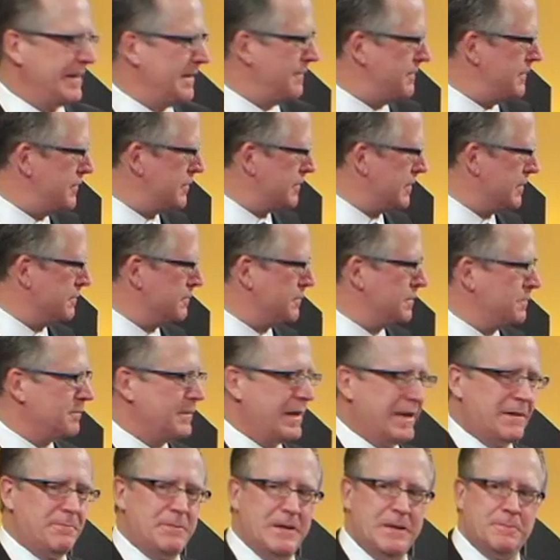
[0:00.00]
If you can
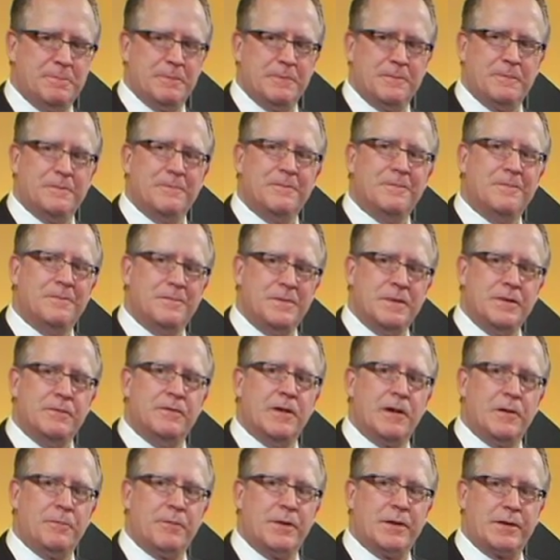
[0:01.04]
make people
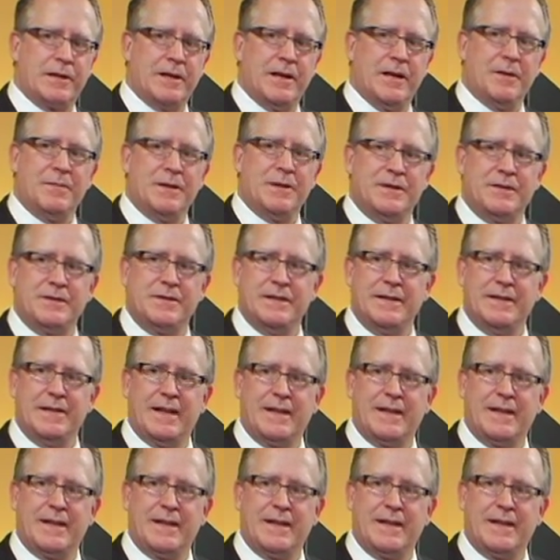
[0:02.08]
develop their competency,